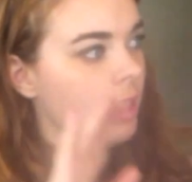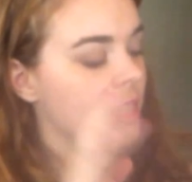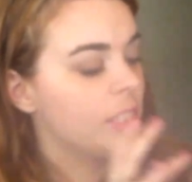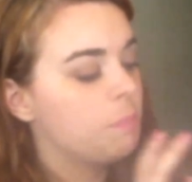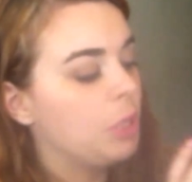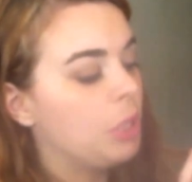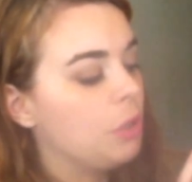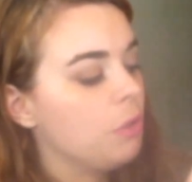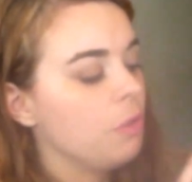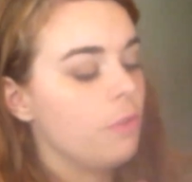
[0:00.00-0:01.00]
this
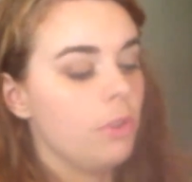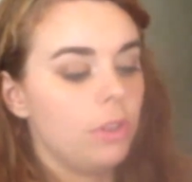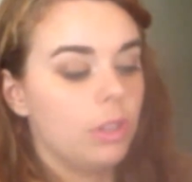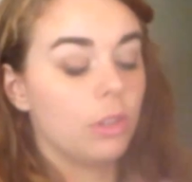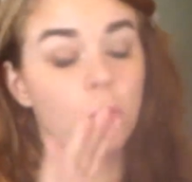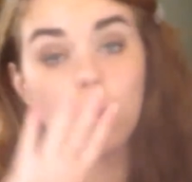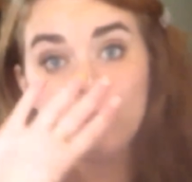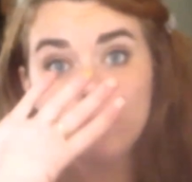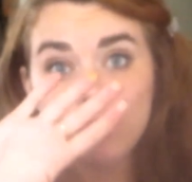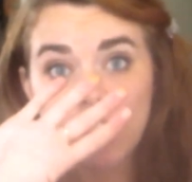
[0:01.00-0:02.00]
beautiful
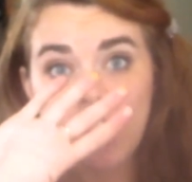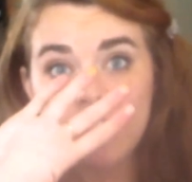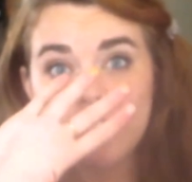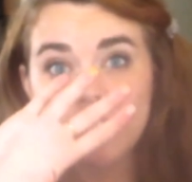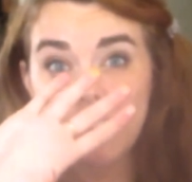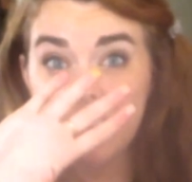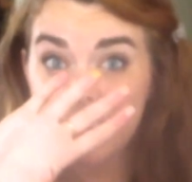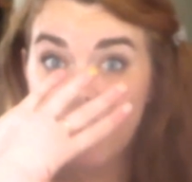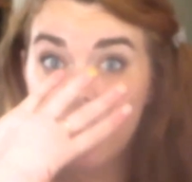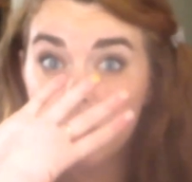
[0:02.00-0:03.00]
gold shade that's like a
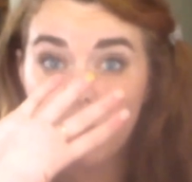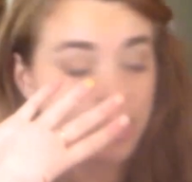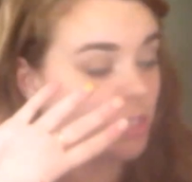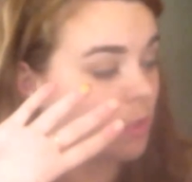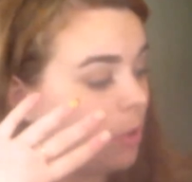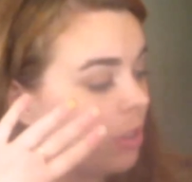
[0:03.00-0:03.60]
yellow based gold.